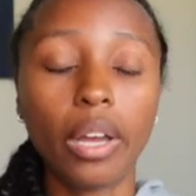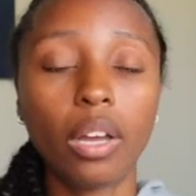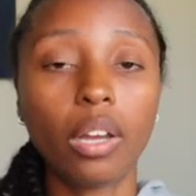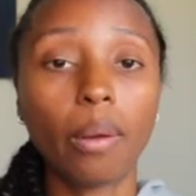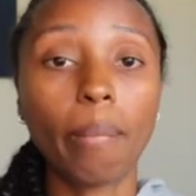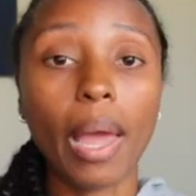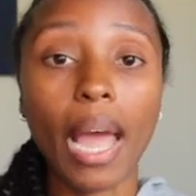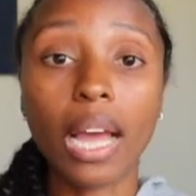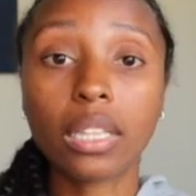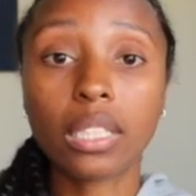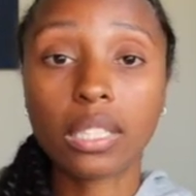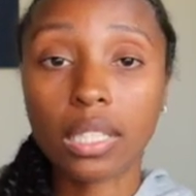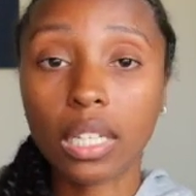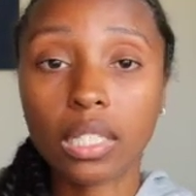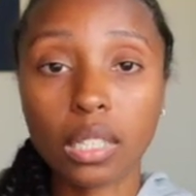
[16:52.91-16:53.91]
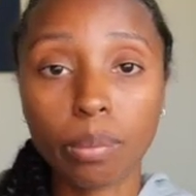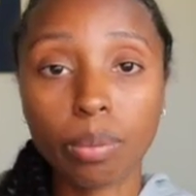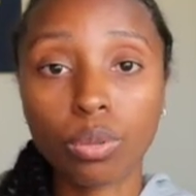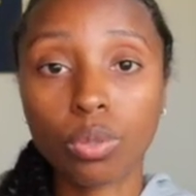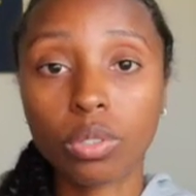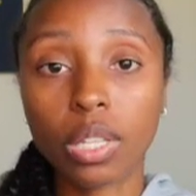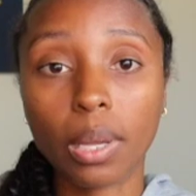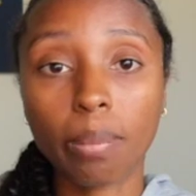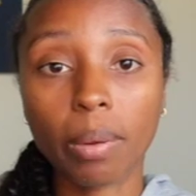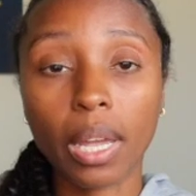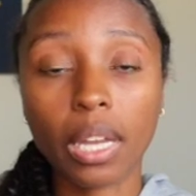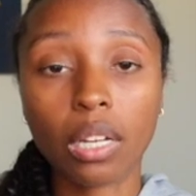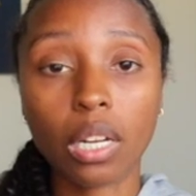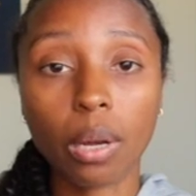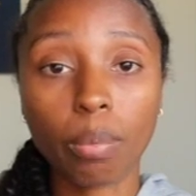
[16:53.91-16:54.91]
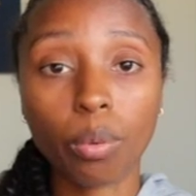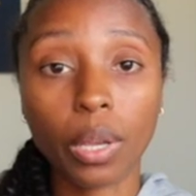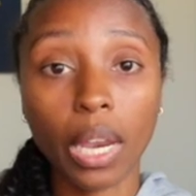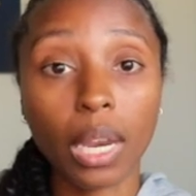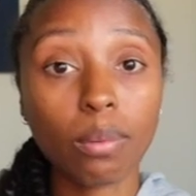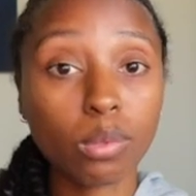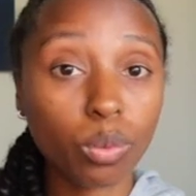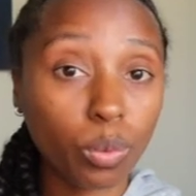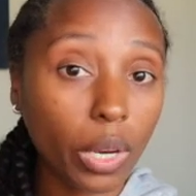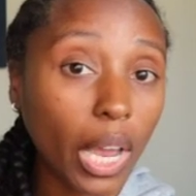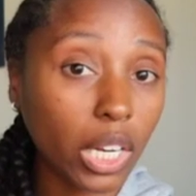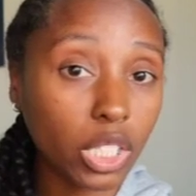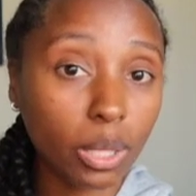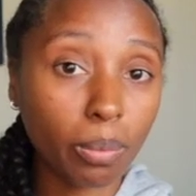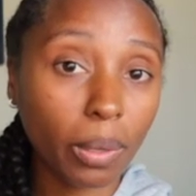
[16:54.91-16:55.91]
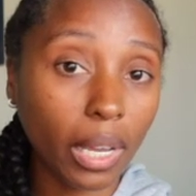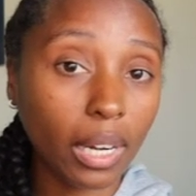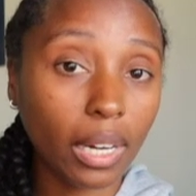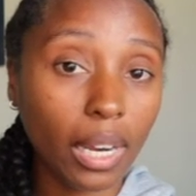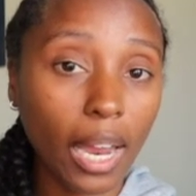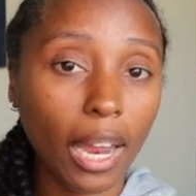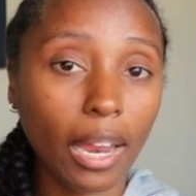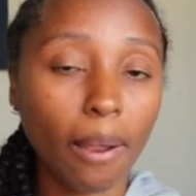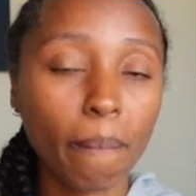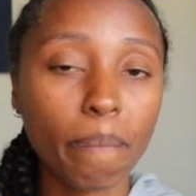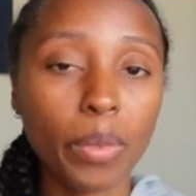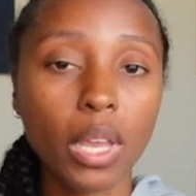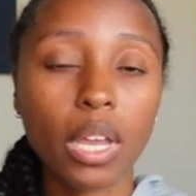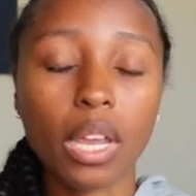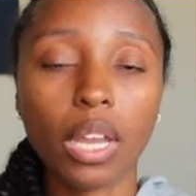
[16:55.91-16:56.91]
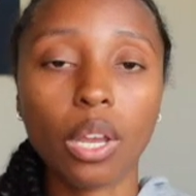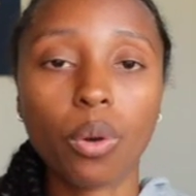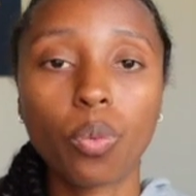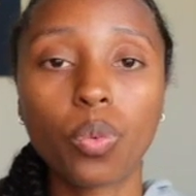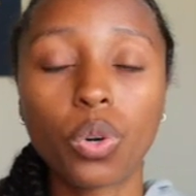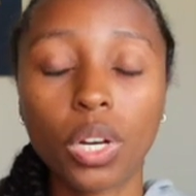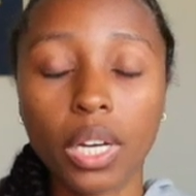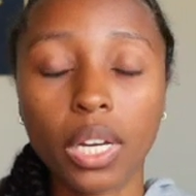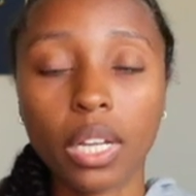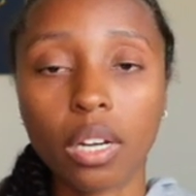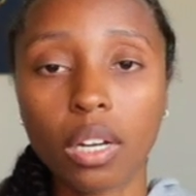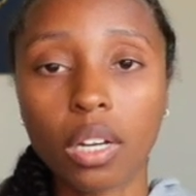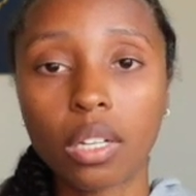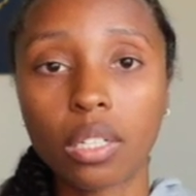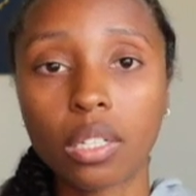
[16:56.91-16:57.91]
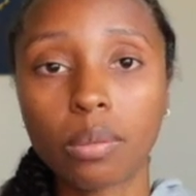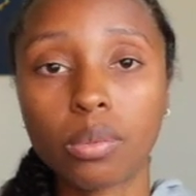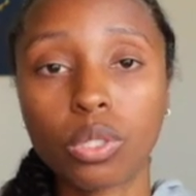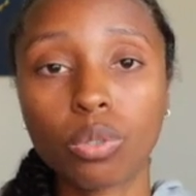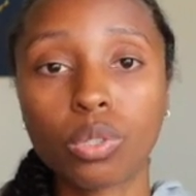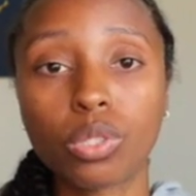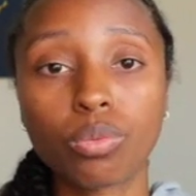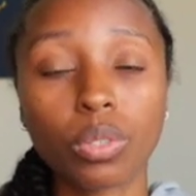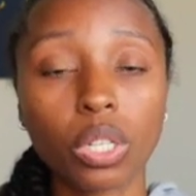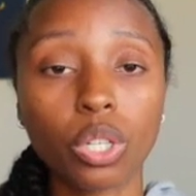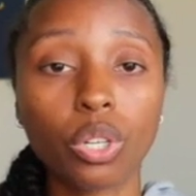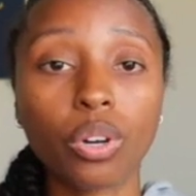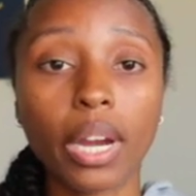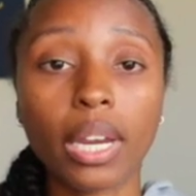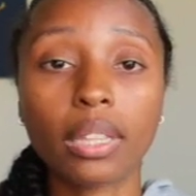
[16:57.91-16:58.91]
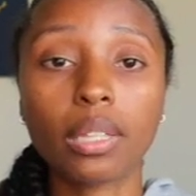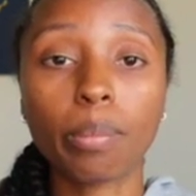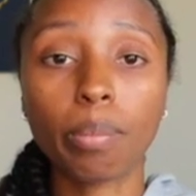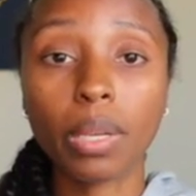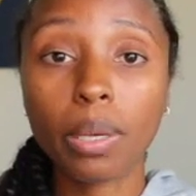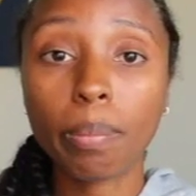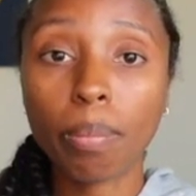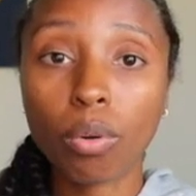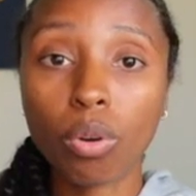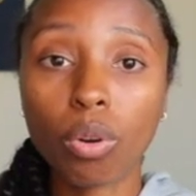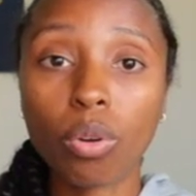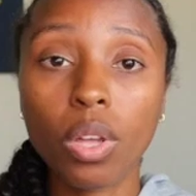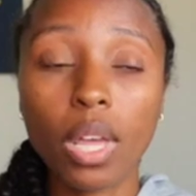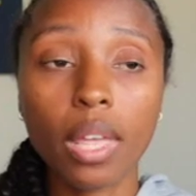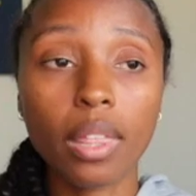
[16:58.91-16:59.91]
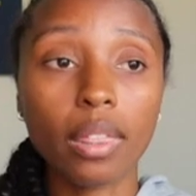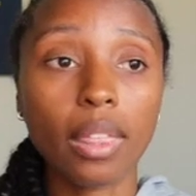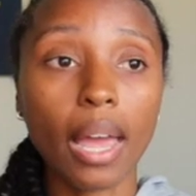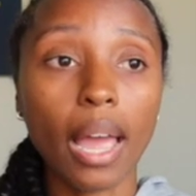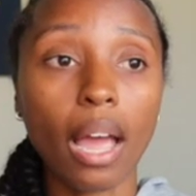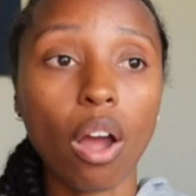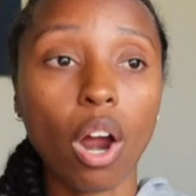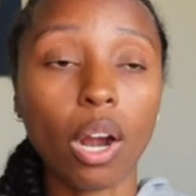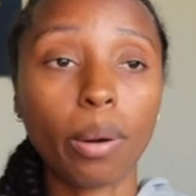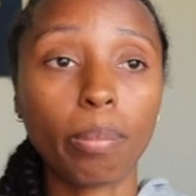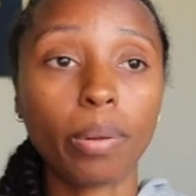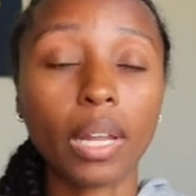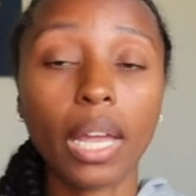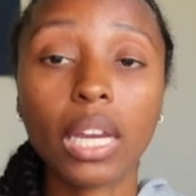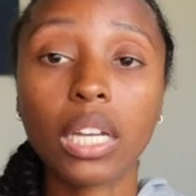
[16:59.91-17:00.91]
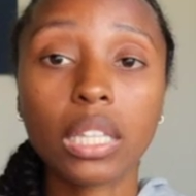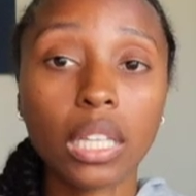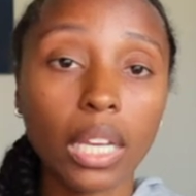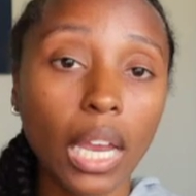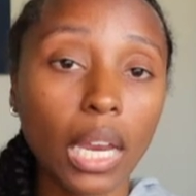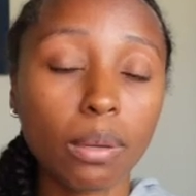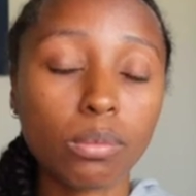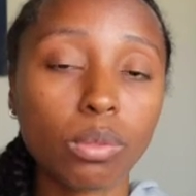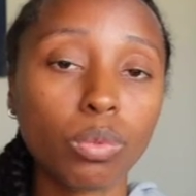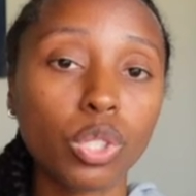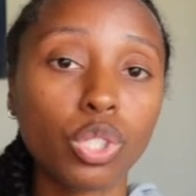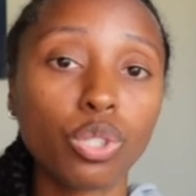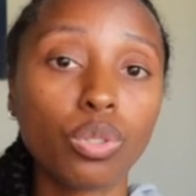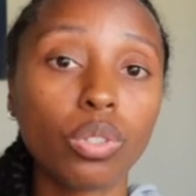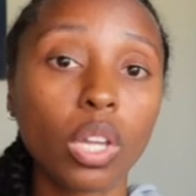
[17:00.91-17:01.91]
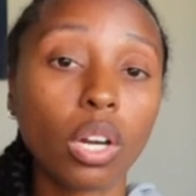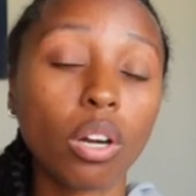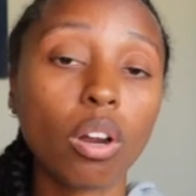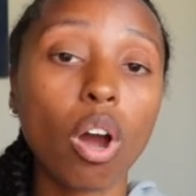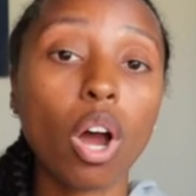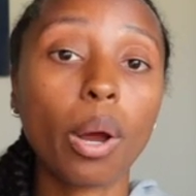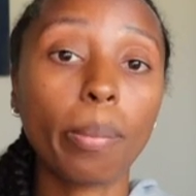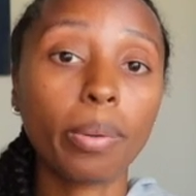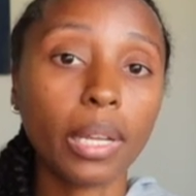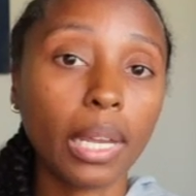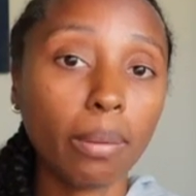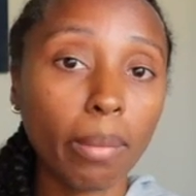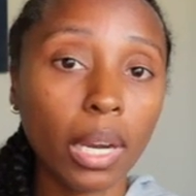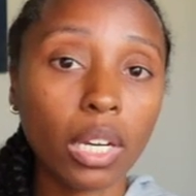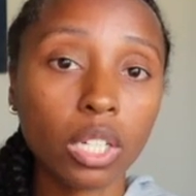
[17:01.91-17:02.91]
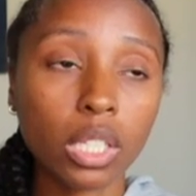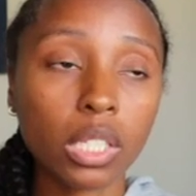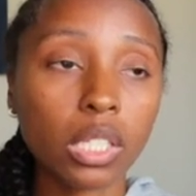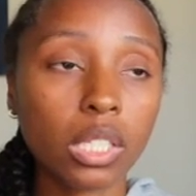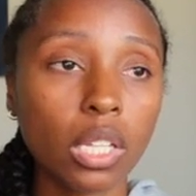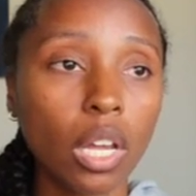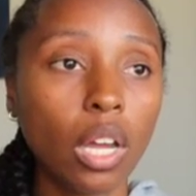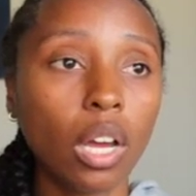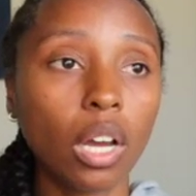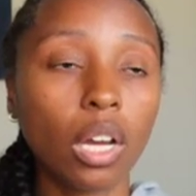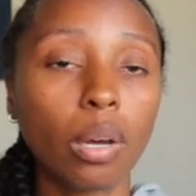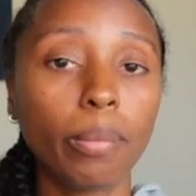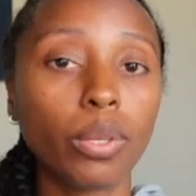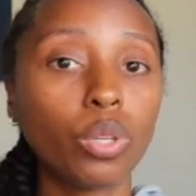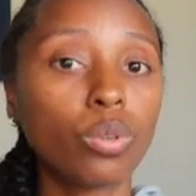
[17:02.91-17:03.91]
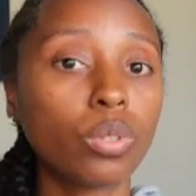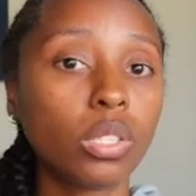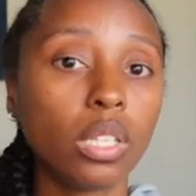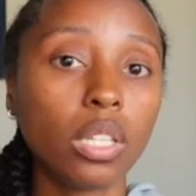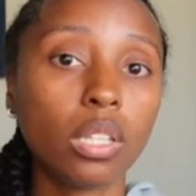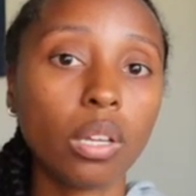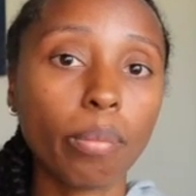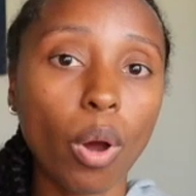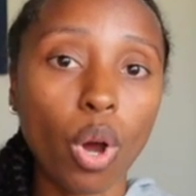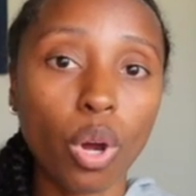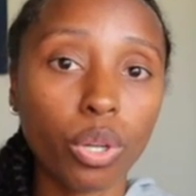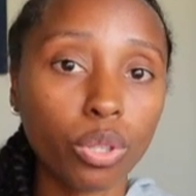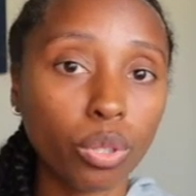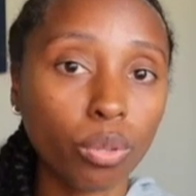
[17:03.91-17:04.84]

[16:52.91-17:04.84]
At the sexy pool, they play a couple games. We actually played a game and won it. So it's really great. The people that are playing the games with you, they're called Playmakers. You will see them all